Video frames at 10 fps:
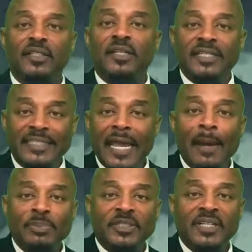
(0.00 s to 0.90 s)
to the
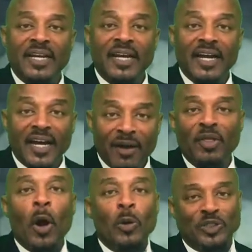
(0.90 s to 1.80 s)
depths of
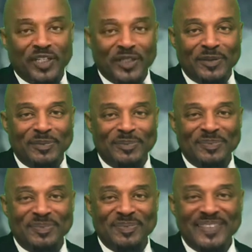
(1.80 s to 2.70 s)
the ocean.
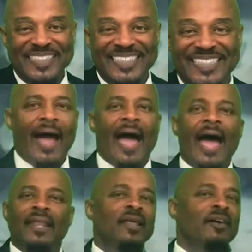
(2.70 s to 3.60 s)

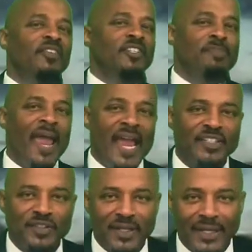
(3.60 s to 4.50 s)
I love this
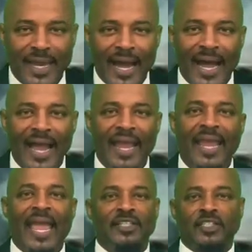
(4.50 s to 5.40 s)
passionate guy
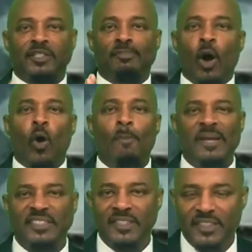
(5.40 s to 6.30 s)
as a small
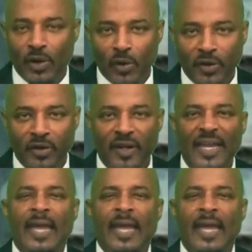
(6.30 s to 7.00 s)
business owner,